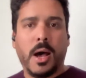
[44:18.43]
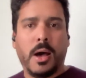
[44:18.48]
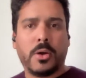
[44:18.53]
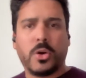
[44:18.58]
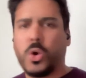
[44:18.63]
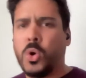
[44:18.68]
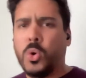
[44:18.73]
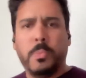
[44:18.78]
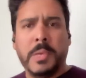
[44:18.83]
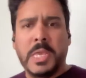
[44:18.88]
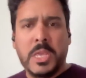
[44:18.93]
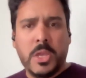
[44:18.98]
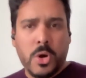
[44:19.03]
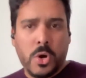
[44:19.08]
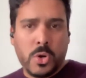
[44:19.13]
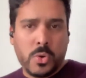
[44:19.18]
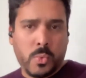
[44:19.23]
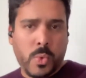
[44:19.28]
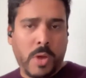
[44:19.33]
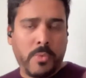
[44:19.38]
go
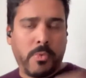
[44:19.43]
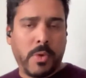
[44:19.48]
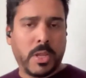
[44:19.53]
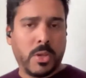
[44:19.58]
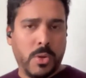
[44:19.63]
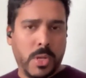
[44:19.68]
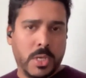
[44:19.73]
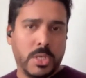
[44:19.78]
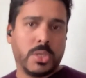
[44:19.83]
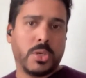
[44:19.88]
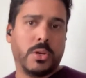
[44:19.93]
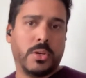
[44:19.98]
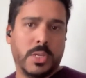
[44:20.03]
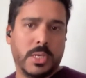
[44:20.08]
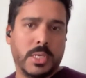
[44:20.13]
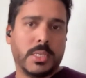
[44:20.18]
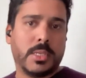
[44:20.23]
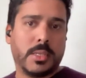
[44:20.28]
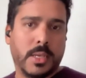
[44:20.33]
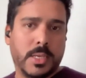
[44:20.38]
beyond what regulation
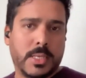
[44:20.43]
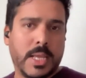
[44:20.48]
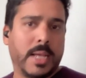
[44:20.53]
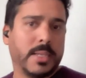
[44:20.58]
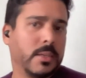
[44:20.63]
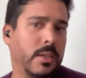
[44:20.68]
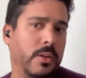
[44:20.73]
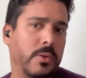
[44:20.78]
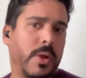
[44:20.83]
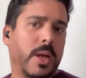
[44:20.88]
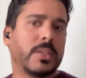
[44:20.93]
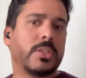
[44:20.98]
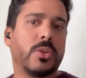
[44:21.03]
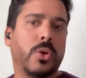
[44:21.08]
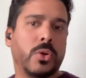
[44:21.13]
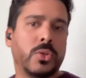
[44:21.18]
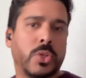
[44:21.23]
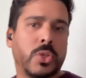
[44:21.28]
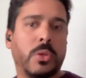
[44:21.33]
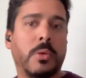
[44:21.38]
is asking, right? So
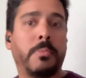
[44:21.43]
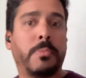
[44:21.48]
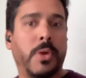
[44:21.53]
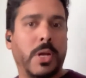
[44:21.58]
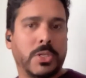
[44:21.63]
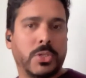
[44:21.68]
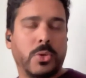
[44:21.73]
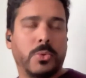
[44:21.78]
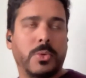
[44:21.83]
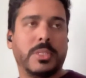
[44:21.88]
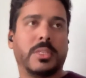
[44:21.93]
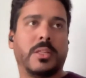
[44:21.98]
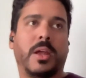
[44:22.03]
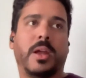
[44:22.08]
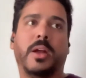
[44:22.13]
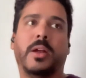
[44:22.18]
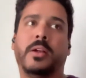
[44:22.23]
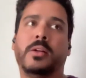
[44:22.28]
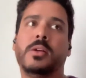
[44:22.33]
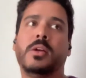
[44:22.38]
the pressure is
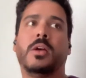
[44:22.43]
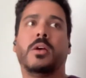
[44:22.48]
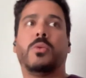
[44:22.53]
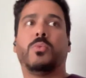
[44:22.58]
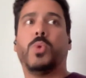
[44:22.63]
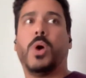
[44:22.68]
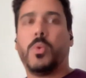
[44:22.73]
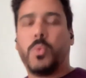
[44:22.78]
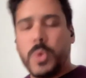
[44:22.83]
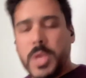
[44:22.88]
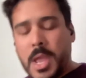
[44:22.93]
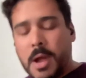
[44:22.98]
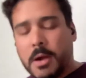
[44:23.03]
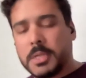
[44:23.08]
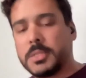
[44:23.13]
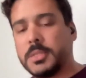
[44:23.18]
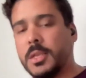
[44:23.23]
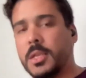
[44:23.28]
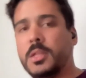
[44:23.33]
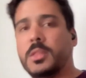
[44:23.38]
there. What we are
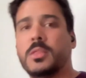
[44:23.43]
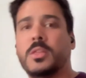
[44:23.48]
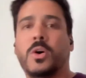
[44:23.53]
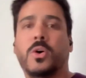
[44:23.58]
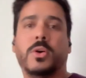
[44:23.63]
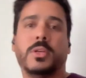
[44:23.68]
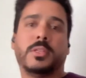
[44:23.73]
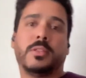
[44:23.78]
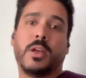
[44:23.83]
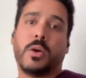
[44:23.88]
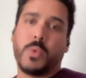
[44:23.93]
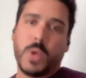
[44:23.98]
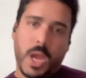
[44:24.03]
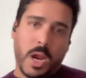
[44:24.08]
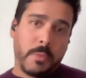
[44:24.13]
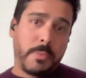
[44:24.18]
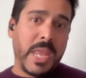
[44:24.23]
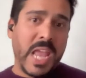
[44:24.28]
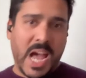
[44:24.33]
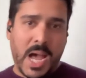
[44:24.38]
seeing, though, is that we are
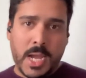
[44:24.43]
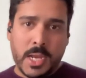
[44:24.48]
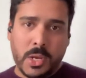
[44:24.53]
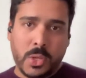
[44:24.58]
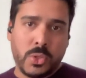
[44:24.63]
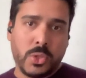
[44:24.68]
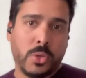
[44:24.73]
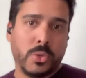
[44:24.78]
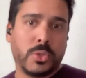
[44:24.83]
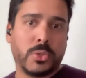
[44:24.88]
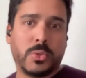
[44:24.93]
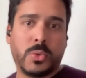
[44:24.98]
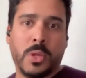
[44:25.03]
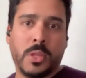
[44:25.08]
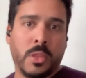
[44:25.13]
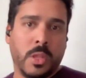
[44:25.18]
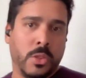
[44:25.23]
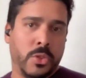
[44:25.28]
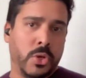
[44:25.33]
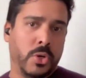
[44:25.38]
behind on those
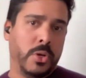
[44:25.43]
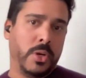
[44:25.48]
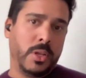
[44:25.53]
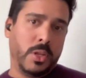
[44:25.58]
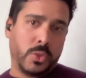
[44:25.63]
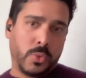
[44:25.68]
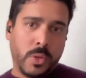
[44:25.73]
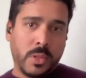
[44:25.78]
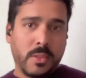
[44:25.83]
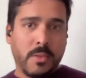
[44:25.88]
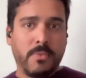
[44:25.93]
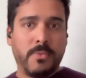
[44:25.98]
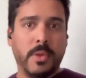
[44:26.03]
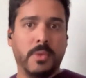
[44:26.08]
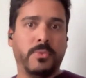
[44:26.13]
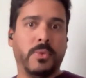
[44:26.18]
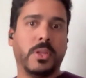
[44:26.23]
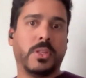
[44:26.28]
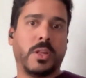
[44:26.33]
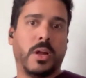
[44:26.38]
2030,
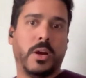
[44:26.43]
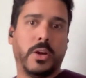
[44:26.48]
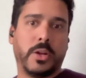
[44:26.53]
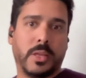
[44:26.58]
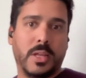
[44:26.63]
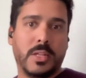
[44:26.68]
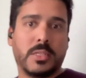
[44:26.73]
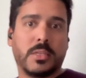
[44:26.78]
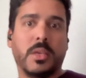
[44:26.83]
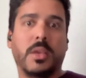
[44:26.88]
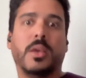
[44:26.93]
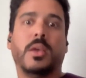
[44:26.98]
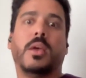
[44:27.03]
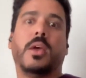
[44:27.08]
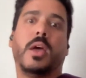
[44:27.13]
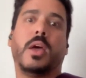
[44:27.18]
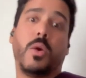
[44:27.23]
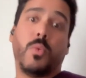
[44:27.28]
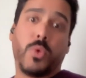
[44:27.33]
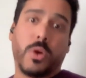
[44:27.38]
2050 targets.
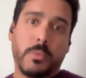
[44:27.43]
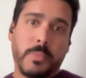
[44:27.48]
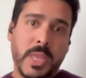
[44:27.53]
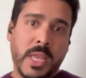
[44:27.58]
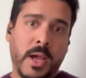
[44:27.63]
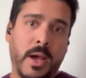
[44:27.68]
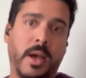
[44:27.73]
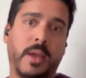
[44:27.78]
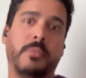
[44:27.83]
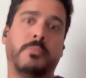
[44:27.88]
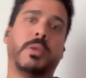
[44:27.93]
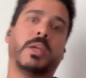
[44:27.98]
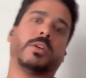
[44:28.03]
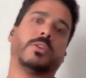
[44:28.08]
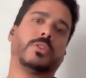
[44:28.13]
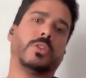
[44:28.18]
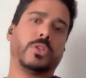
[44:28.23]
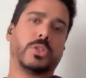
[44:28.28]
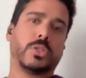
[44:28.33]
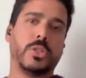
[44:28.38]
And we're behind
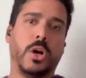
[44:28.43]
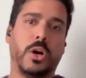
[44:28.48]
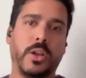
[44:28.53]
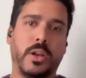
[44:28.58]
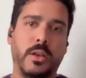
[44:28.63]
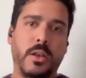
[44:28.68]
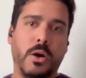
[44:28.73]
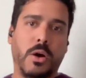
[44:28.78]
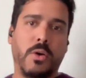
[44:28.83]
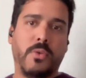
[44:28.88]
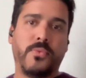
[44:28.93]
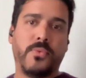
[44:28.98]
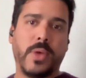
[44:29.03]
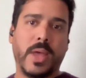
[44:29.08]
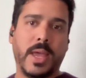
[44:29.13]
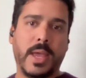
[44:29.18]
because there's not enough